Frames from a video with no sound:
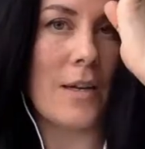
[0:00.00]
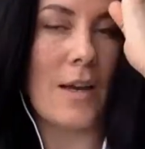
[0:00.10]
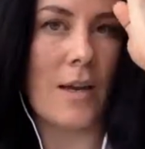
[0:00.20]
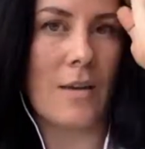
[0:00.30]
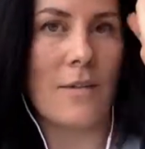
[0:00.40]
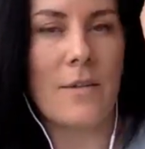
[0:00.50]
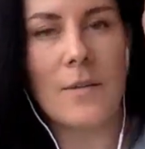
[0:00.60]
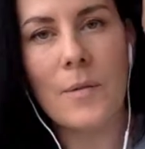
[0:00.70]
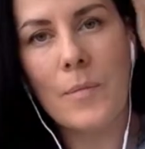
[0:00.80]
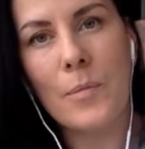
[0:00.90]
and
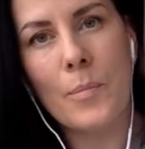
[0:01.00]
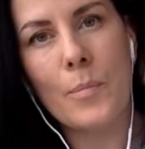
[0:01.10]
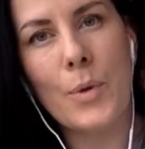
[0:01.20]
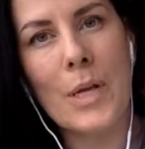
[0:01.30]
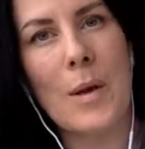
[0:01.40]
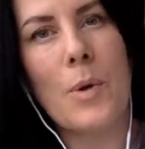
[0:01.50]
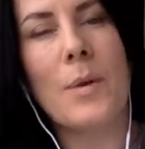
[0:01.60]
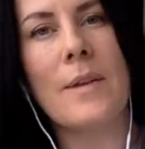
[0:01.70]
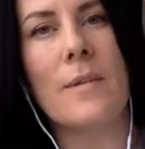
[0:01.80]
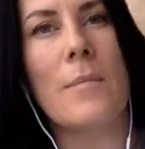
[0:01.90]
burnout
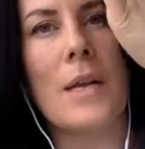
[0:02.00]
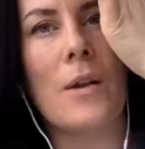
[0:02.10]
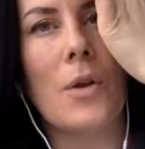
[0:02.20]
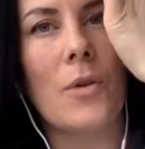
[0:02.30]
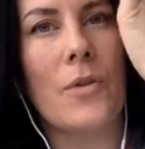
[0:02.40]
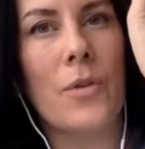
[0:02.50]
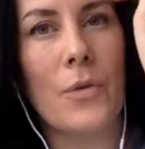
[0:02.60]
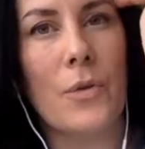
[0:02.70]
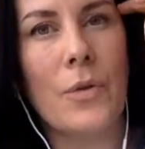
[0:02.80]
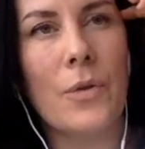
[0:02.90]
probably doesn't mean a lot
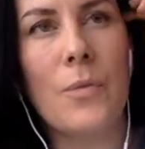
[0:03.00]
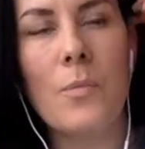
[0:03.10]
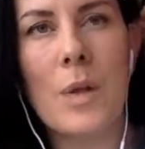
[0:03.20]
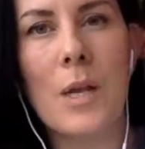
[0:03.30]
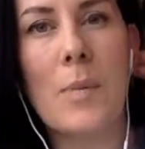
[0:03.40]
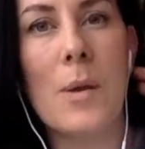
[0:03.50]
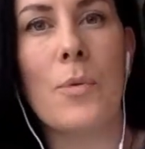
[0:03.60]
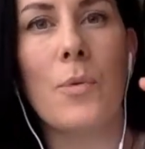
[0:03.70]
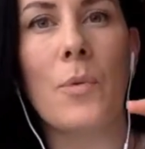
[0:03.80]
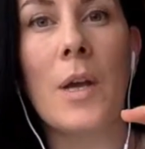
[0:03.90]
to many
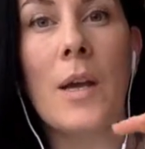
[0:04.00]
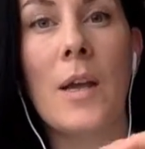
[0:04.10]
people.